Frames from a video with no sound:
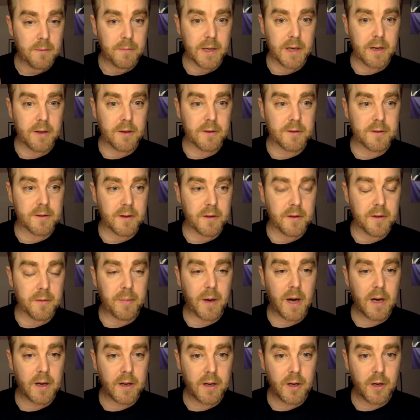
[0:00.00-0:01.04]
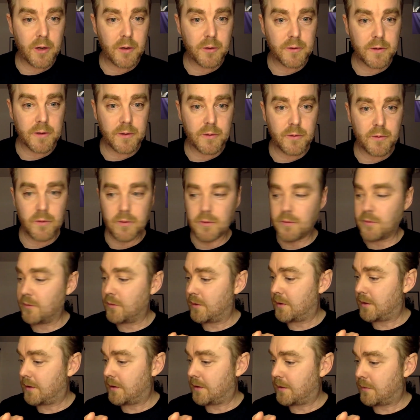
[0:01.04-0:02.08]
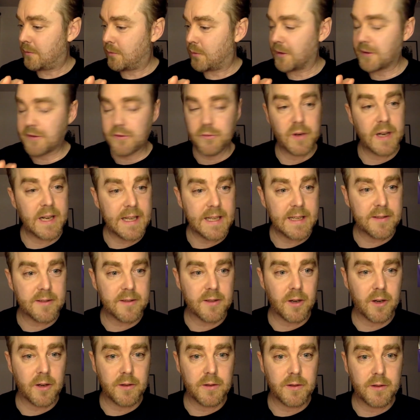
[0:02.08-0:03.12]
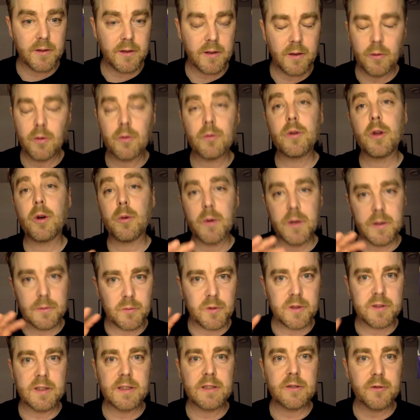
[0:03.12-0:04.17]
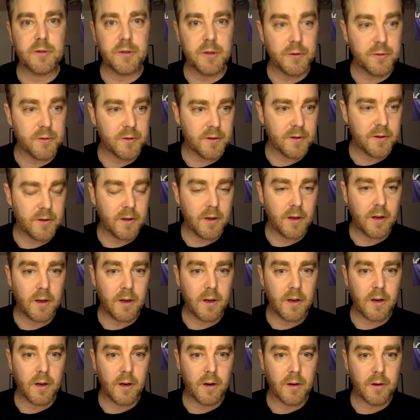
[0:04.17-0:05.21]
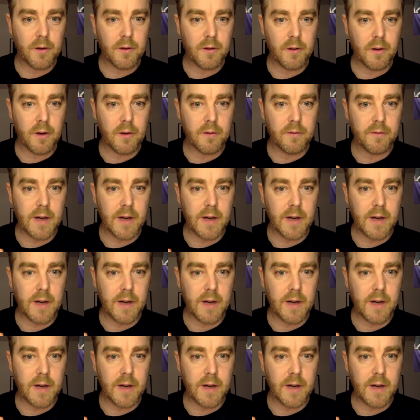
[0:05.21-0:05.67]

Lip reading: because the barcode was released on was introduced on